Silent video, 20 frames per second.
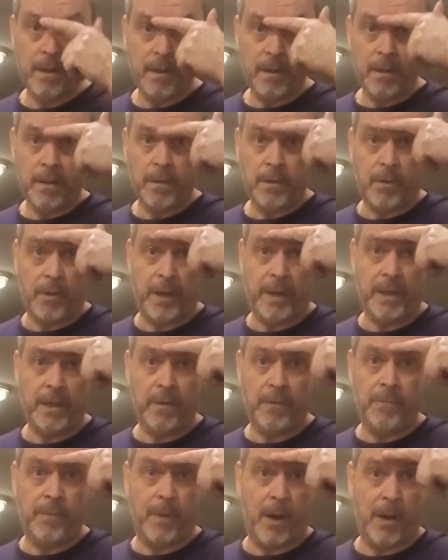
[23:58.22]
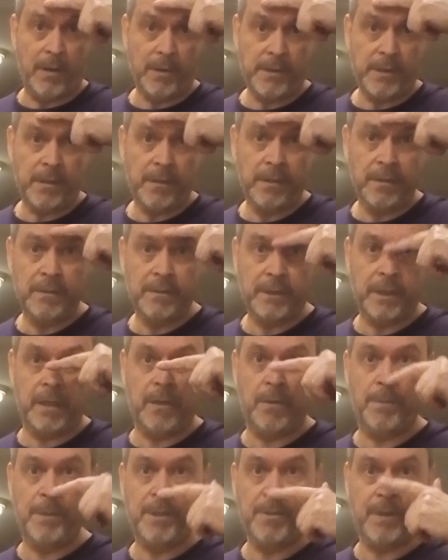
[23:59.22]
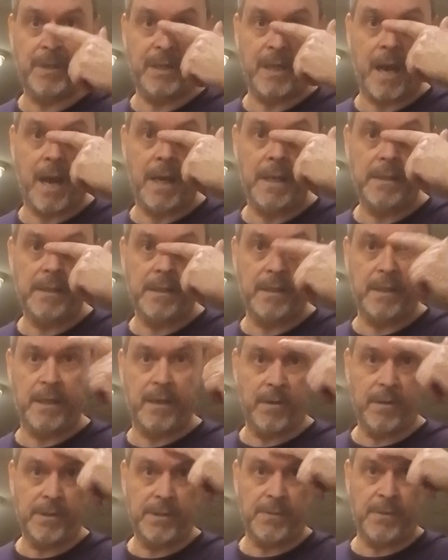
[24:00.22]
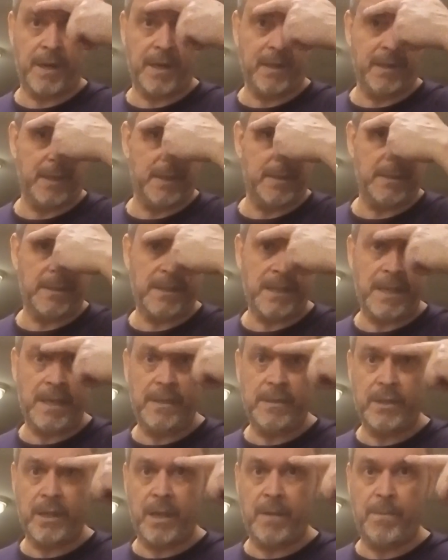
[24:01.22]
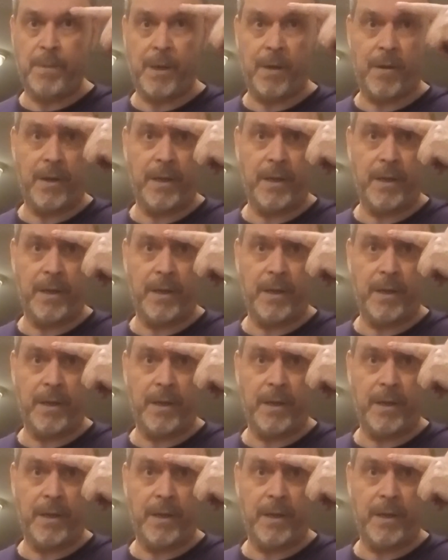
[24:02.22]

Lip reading: cranial vault, you know, between the eyes and the ears, right in this T-shape area